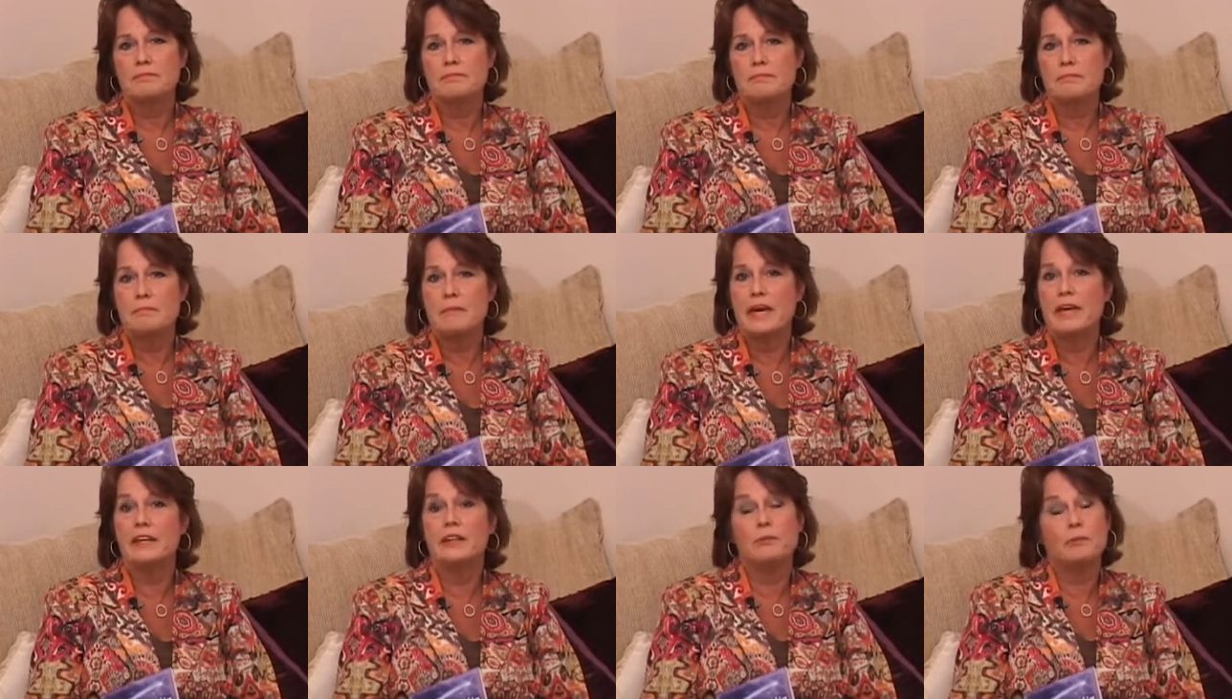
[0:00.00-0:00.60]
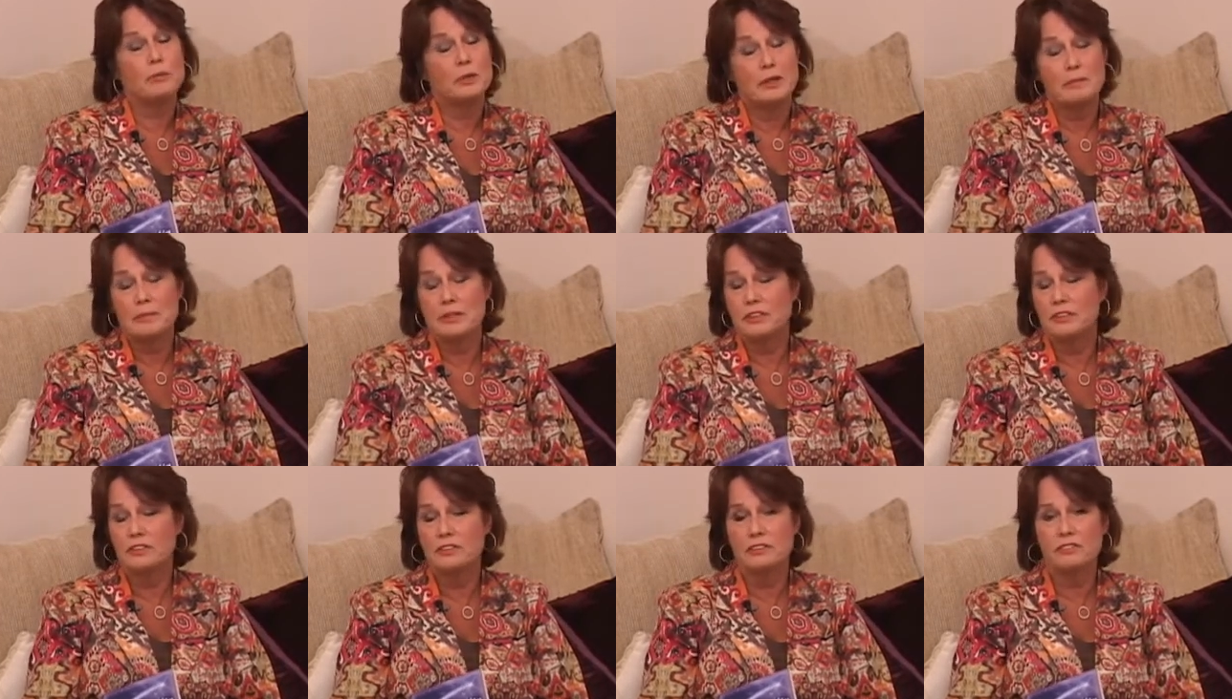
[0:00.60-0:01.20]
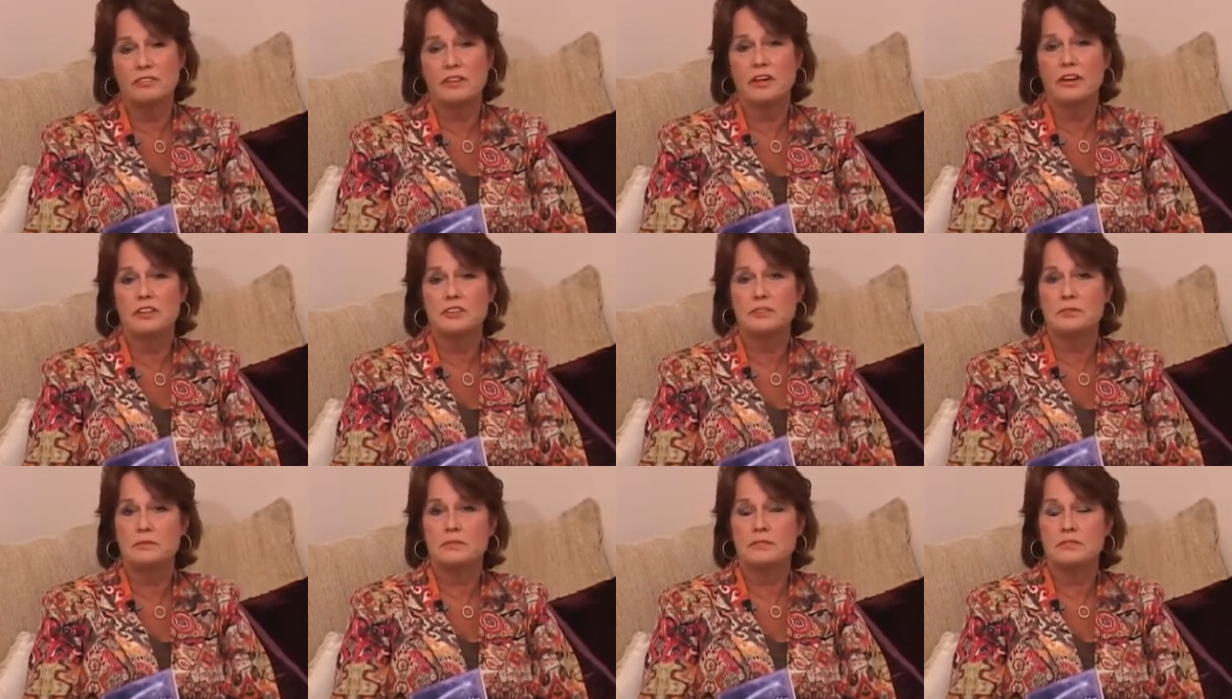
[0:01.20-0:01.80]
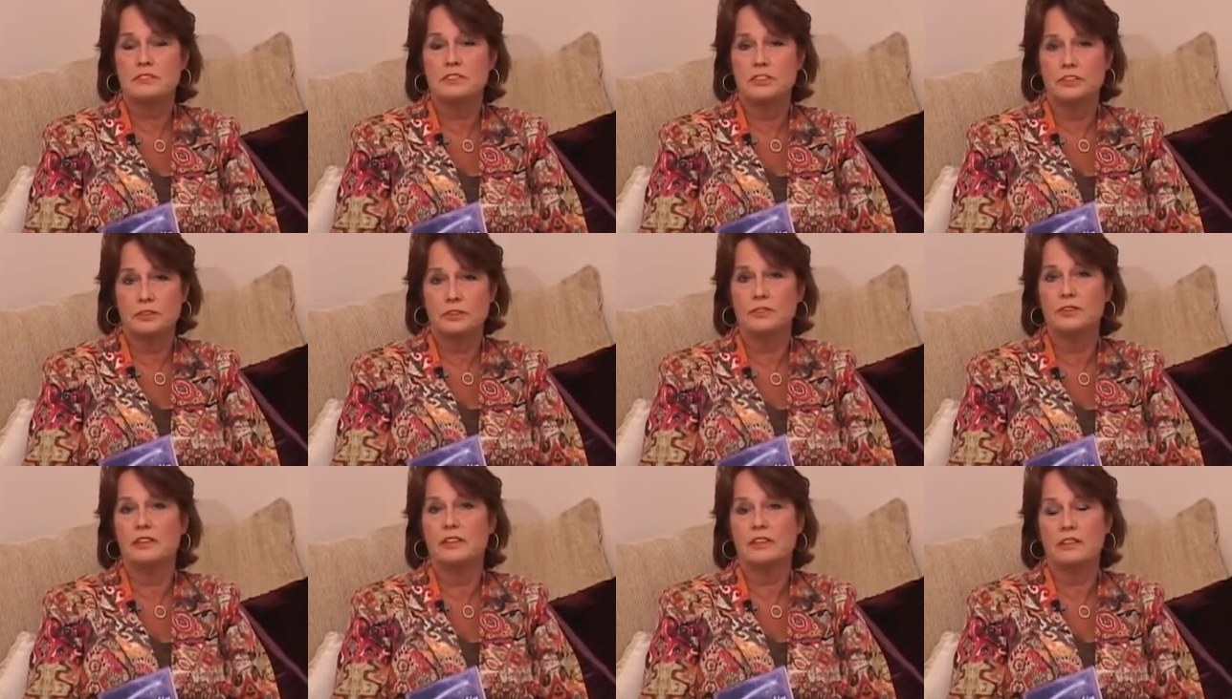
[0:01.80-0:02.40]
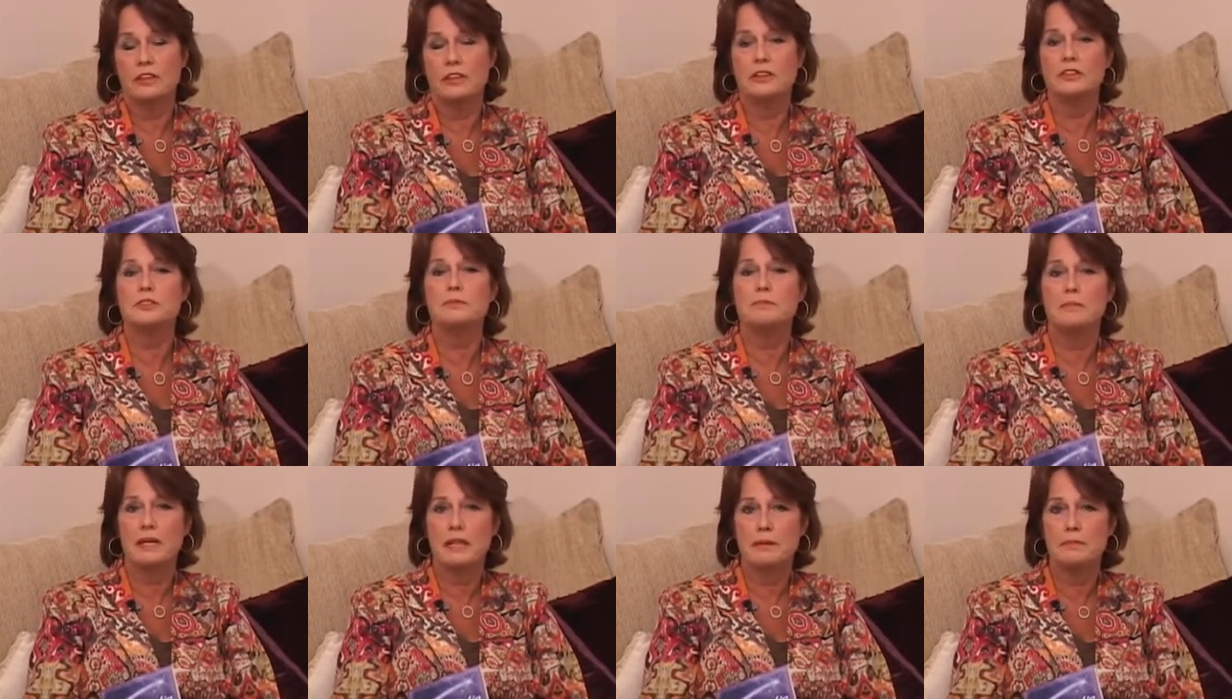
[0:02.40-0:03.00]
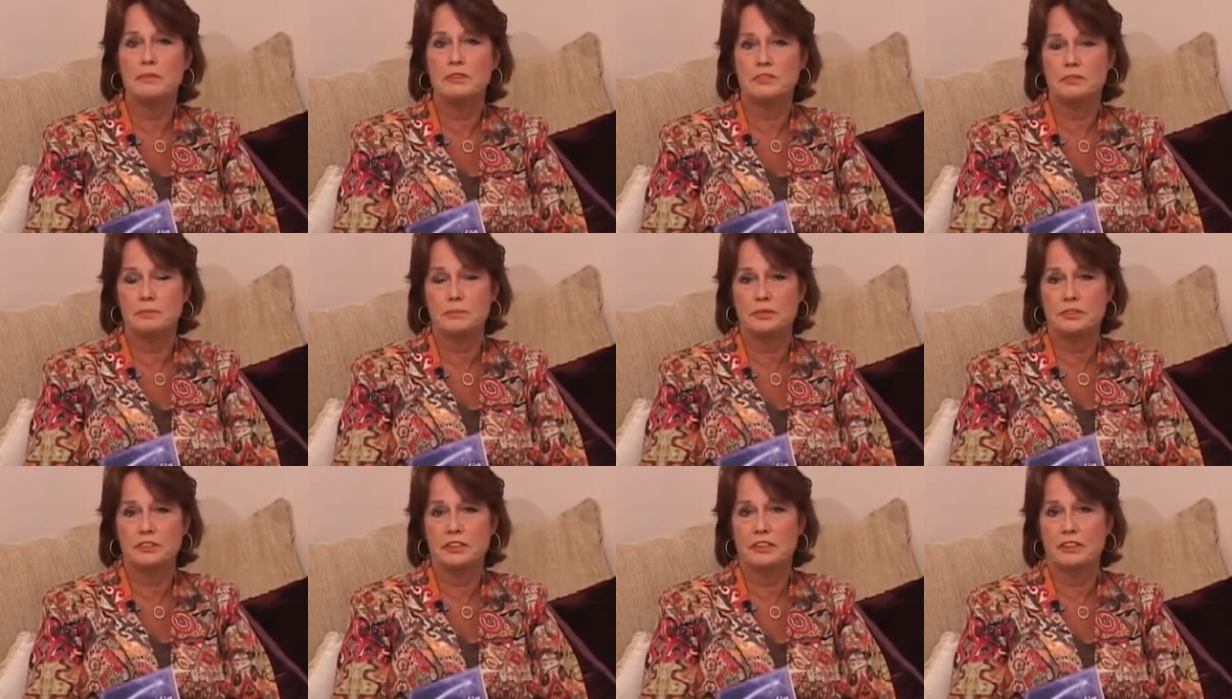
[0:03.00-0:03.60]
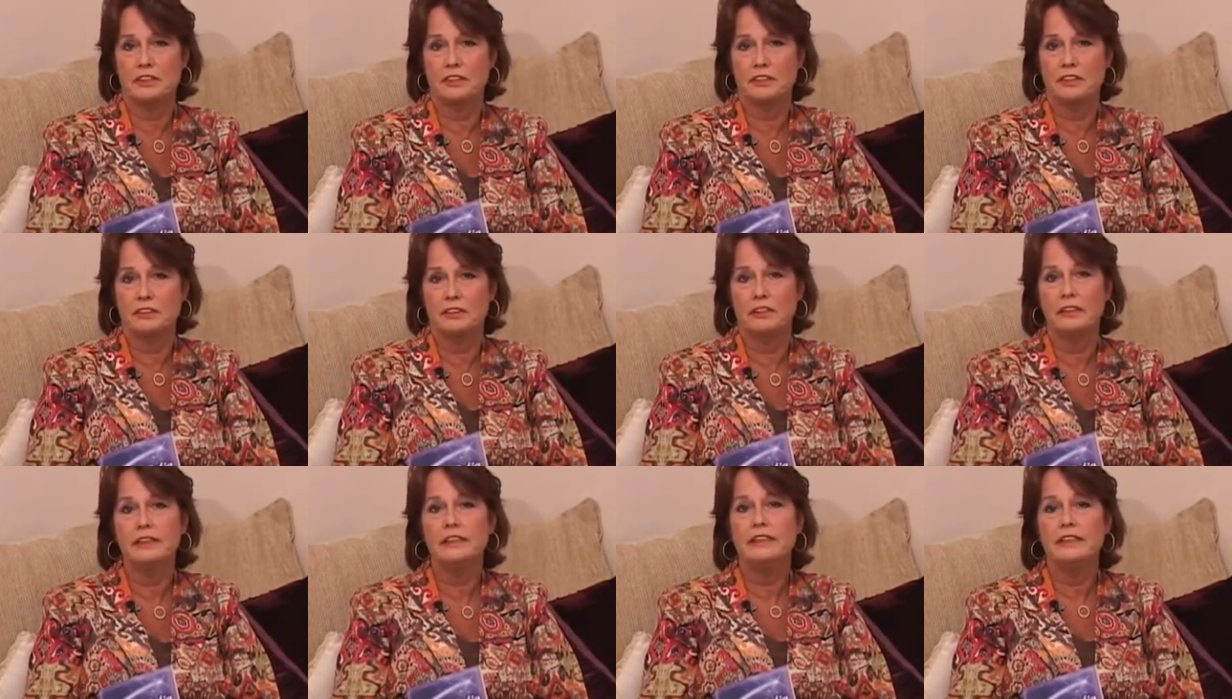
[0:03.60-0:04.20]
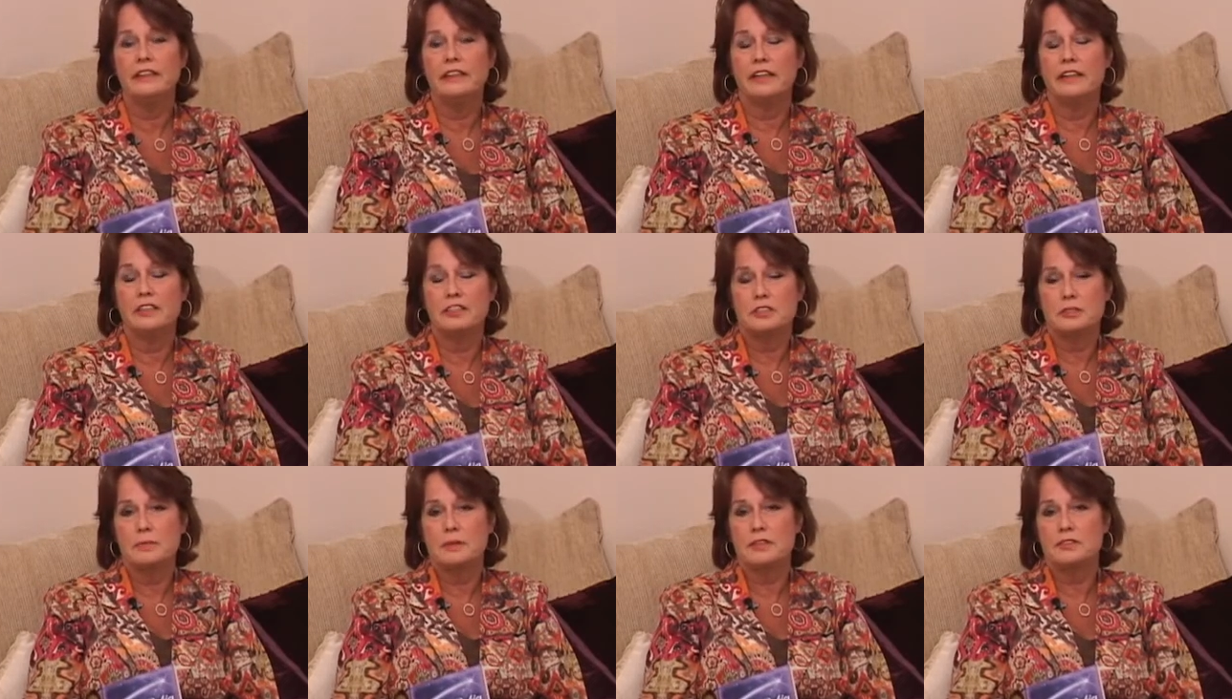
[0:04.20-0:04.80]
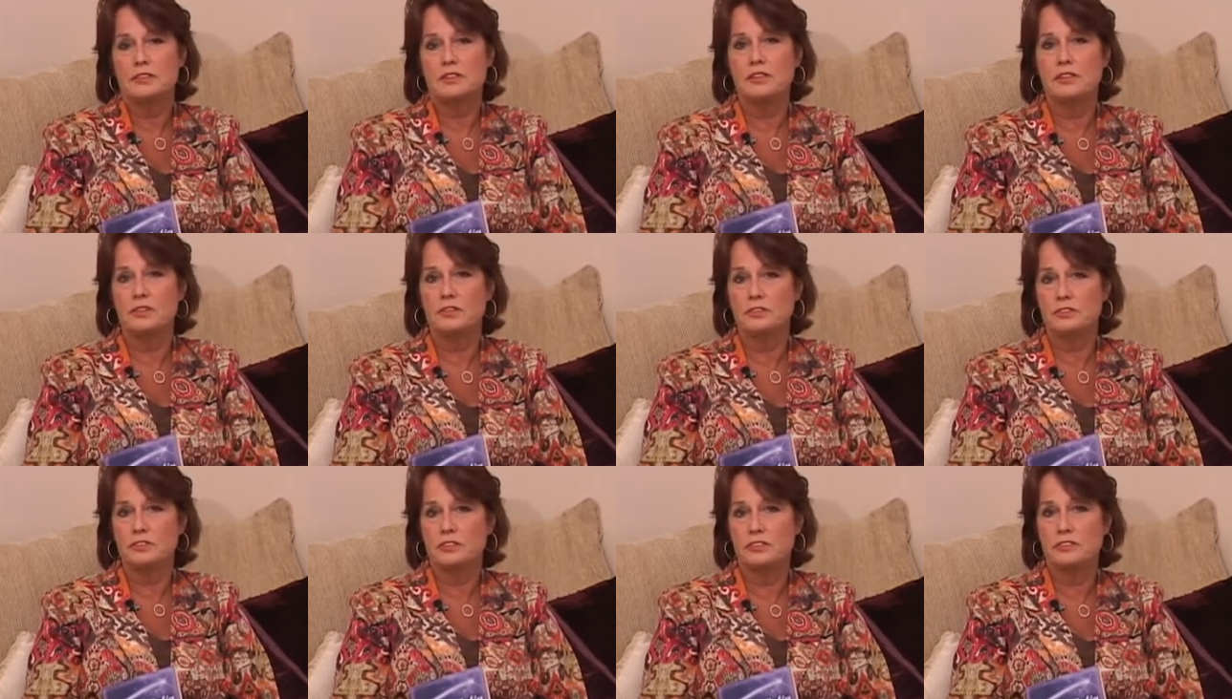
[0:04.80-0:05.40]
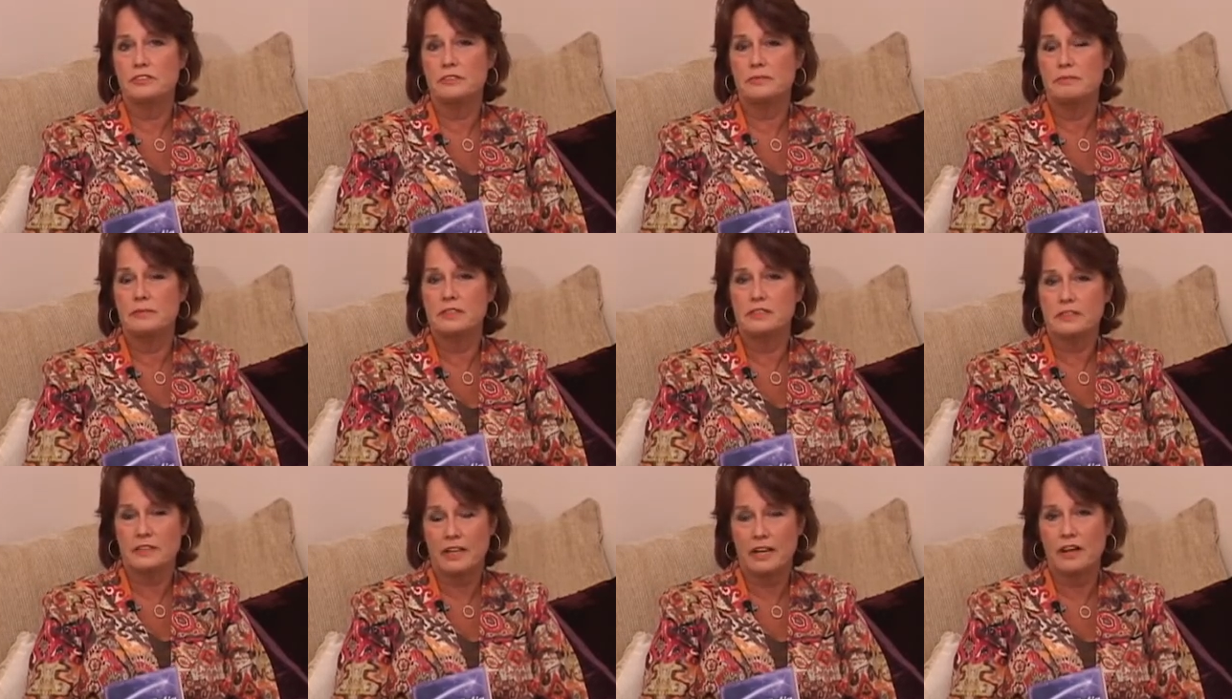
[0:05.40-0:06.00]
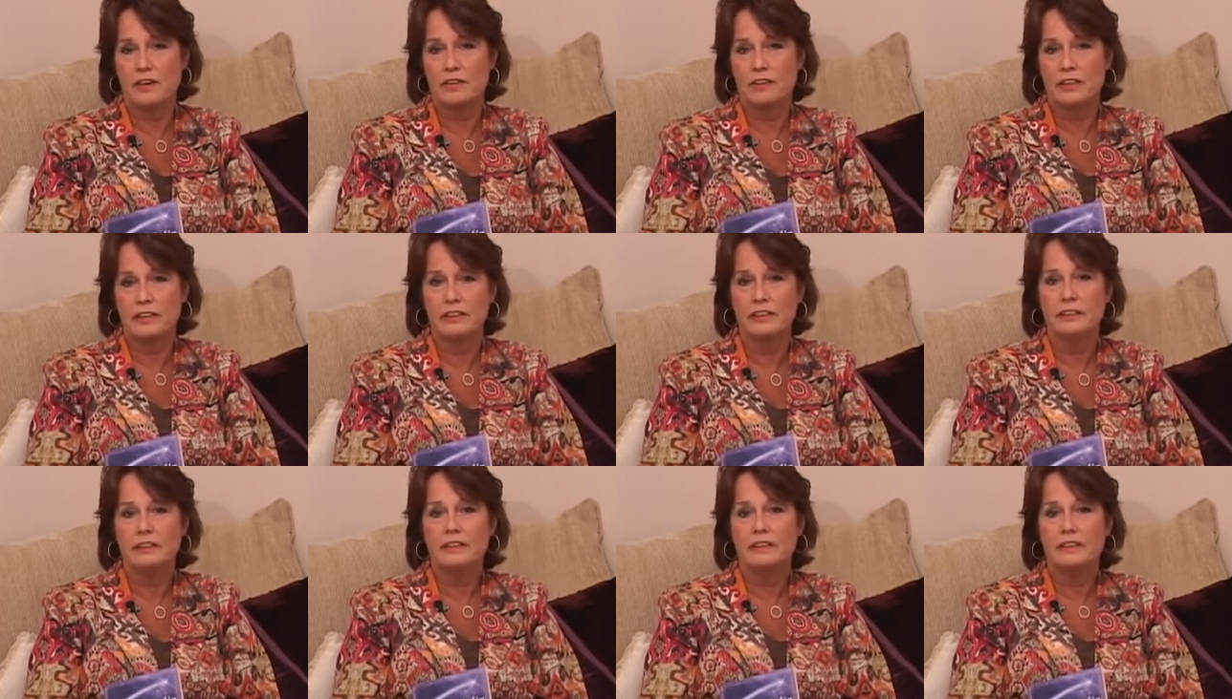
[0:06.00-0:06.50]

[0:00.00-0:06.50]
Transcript: men and women who have lost children, lost babies in particular, and especially those who have miscarried.